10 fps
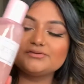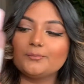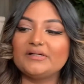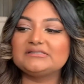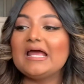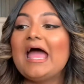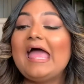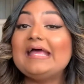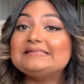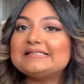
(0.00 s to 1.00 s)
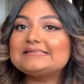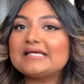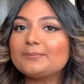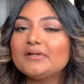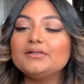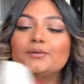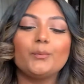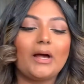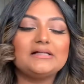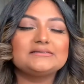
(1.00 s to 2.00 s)
so much. It did take me a little
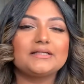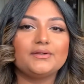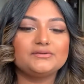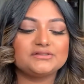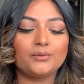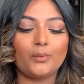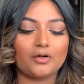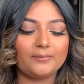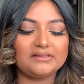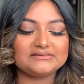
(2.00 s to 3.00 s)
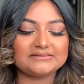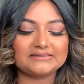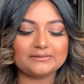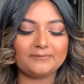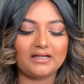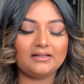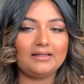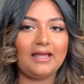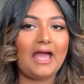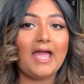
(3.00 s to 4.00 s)
while to get used to the watermelon scents. I'm not gonna
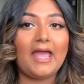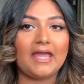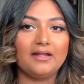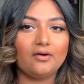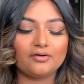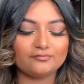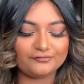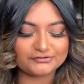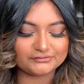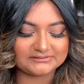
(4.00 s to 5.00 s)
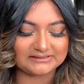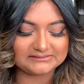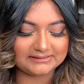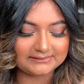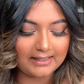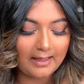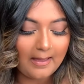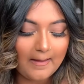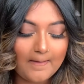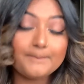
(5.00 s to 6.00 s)
lie, I hate artificial scents like that.
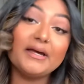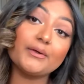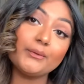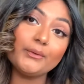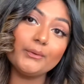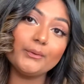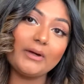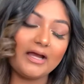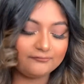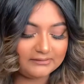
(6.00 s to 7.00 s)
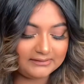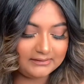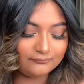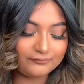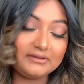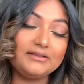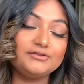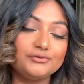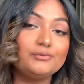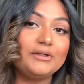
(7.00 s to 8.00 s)
Pero, I really, really
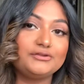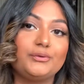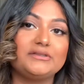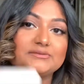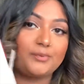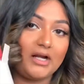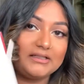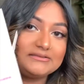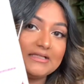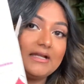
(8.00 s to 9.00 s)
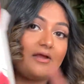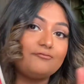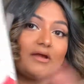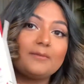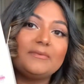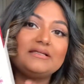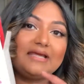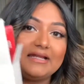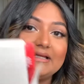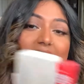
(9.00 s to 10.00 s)
do enjoy this product, and I recommend
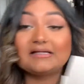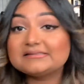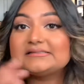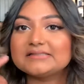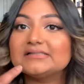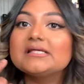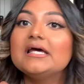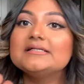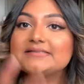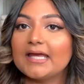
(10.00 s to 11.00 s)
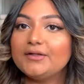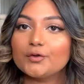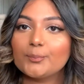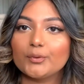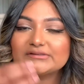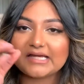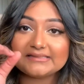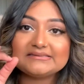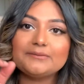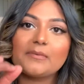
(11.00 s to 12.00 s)
getting it because it does tighten your pores. I
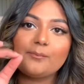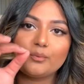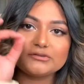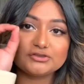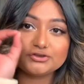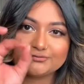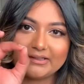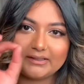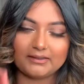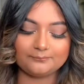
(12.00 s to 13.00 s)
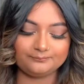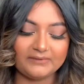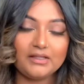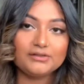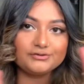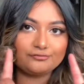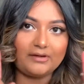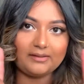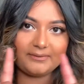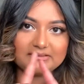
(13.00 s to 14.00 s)
see my pores shrinking. So
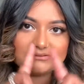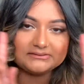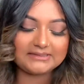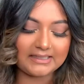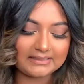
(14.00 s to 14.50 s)
recommend, 10 out